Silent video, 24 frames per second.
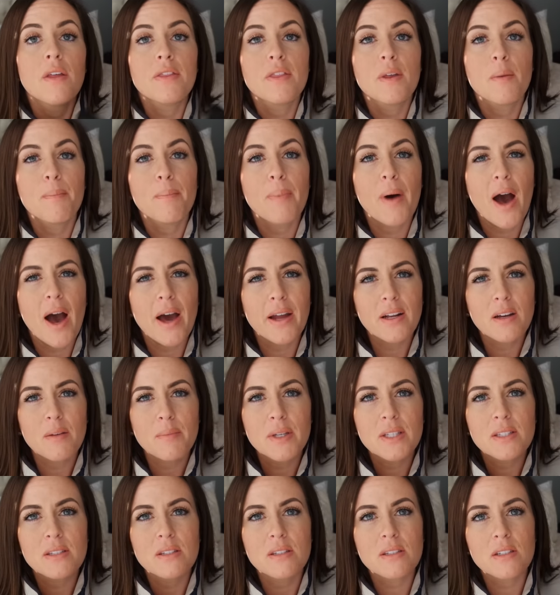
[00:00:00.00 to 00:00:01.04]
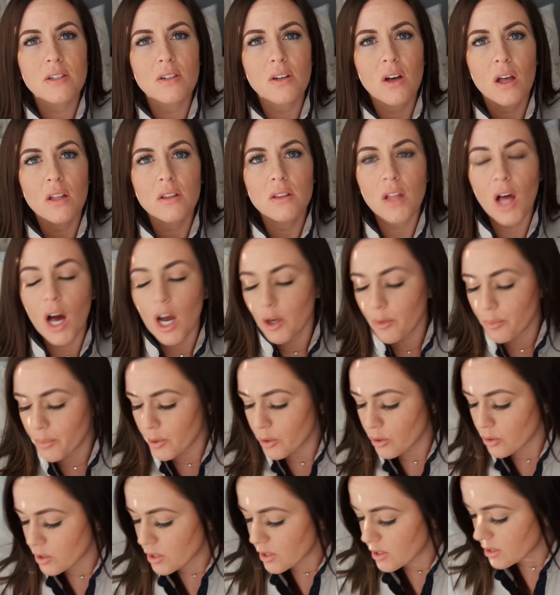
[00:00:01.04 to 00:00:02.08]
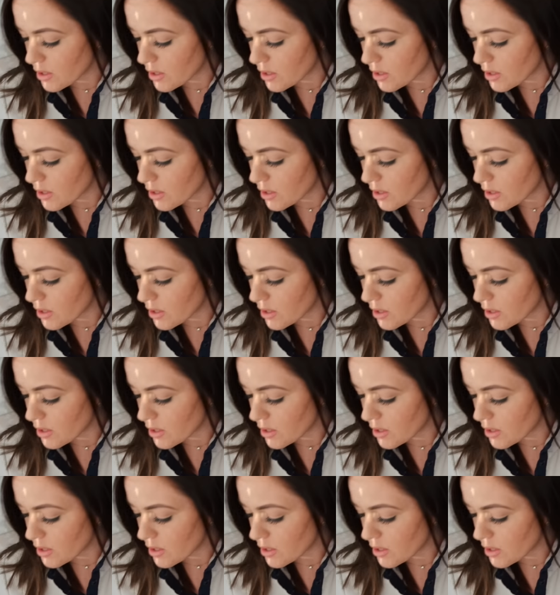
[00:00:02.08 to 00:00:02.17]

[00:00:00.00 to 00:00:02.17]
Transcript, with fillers: The bottom is still a lug boot